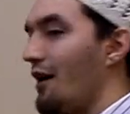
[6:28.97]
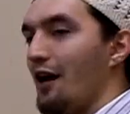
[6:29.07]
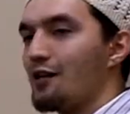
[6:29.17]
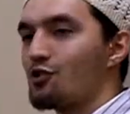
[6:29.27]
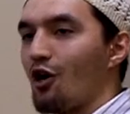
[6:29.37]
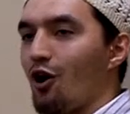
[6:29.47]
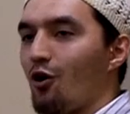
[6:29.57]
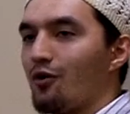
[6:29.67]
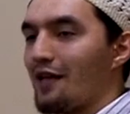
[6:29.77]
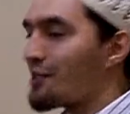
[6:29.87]
And
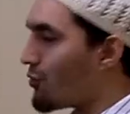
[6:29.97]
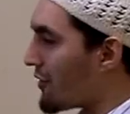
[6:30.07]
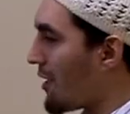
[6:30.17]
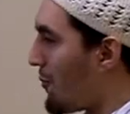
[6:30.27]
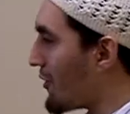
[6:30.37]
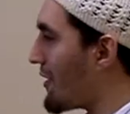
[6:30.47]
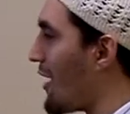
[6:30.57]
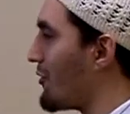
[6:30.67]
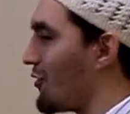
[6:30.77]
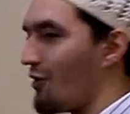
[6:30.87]
so that's what they put
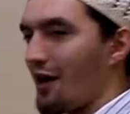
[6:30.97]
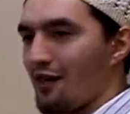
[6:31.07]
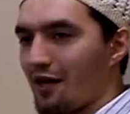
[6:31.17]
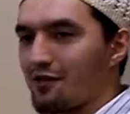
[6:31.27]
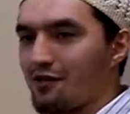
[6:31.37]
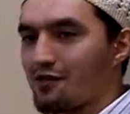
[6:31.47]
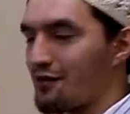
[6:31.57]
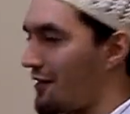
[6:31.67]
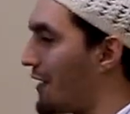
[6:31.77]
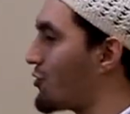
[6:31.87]
down. You know, I like this
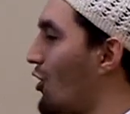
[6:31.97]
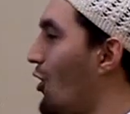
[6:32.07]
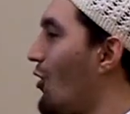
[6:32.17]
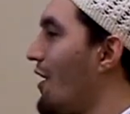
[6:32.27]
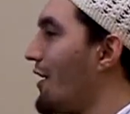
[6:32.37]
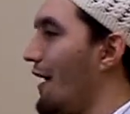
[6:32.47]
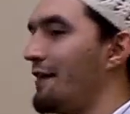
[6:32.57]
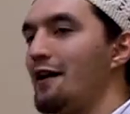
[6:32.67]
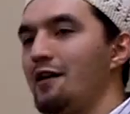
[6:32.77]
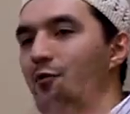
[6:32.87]
and that. So,
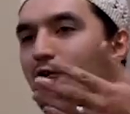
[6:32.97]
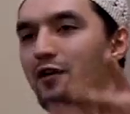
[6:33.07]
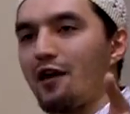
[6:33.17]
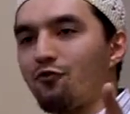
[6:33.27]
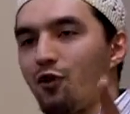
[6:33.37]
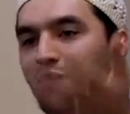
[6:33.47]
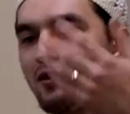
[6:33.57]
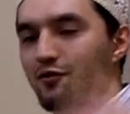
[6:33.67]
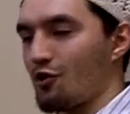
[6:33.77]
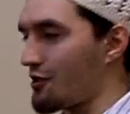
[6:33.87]
and then he will give one,
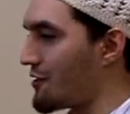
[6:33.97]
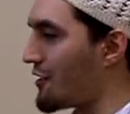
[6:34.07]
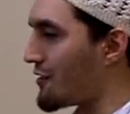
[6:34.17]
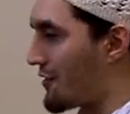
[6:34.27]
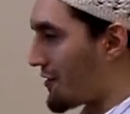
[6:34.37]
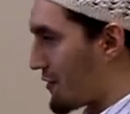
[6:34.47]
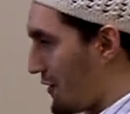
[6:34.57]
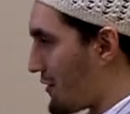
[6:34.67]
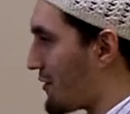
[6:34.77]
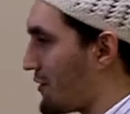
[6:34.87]
because there's this
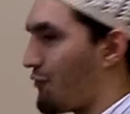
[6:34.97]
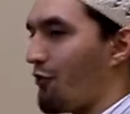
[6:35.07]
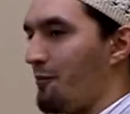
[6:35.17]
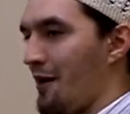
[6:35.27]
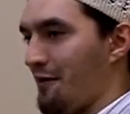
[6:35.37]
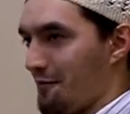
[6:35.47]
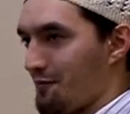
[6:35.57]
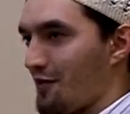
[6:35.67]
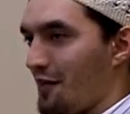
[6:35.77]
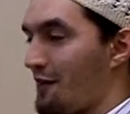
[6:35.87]
list is for men,
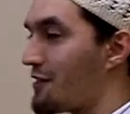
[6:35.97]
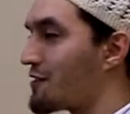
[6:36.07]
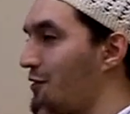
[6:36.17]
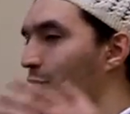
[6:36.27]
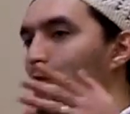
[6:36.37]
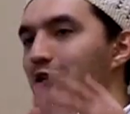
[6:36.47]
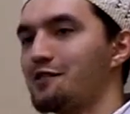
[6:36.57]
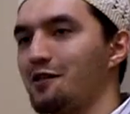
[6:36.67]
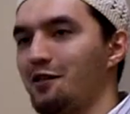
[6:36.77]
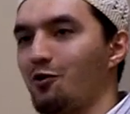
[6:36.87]
and there's a, no
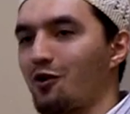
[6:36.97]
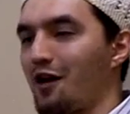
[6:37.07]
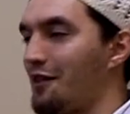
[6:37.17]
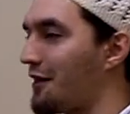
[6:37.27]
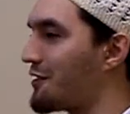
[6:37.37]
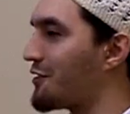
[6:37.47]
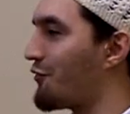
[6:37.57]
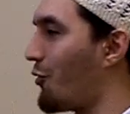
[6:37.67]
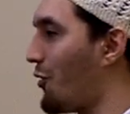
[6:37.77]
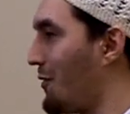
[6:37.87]
list in the Quran like this
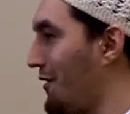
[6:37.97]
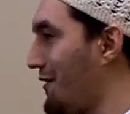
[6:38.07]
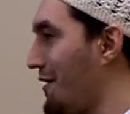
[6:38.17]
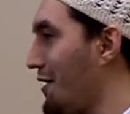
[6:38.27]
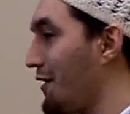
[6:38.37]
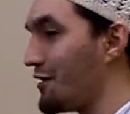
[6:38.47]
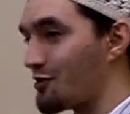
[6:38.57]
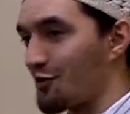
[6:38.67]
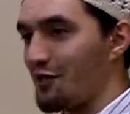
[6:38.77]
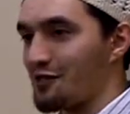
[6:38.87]
for women. And
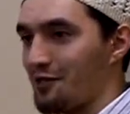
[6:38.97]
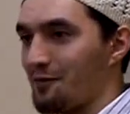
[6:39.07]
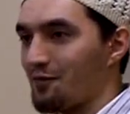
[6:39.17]
there's a reason.